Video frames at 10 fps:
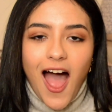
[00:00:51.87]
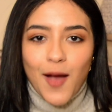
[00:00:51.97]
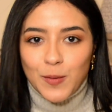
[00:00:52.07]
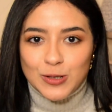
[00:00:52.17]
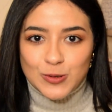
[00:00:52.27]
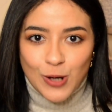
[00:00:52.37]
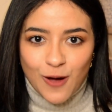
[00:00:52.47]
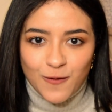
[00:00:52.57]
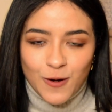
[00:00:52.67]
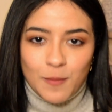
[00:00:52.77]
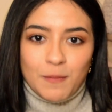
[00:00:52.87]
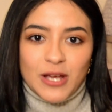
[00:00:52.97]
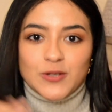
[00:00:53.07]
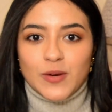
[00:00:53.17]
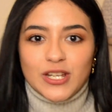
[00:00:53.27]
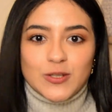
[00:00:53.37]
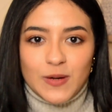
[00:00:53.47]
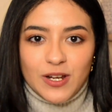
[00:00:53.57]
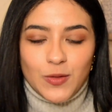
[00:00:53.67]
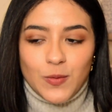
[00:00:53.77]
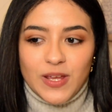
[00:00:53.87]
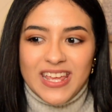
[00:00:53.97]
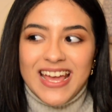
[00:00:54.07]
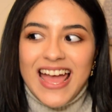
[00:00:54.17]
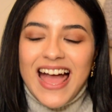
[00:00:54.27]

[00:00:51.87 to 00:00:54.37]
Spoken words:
I want to cover my 2023